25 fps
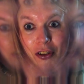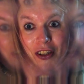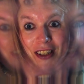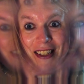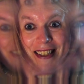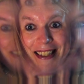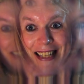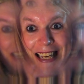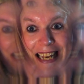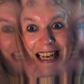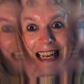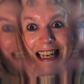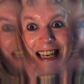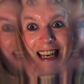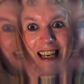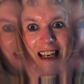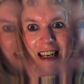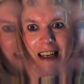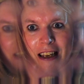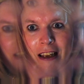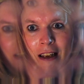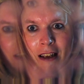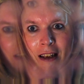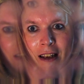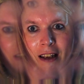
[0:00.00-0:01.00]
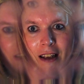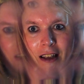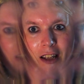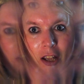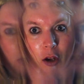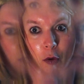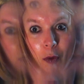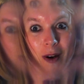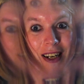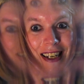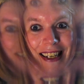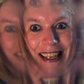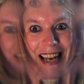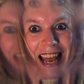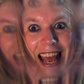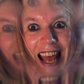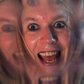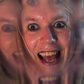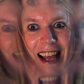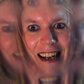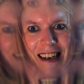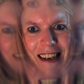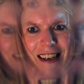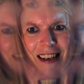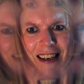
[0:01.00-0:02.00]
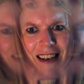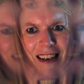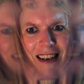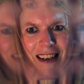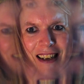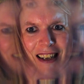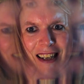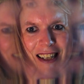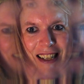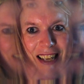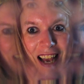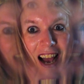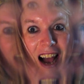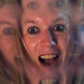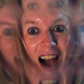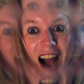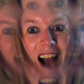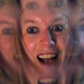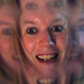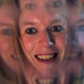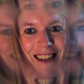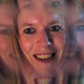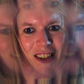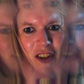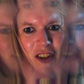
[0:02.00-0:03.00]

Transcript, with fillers: succeeded. You were dead. Your heart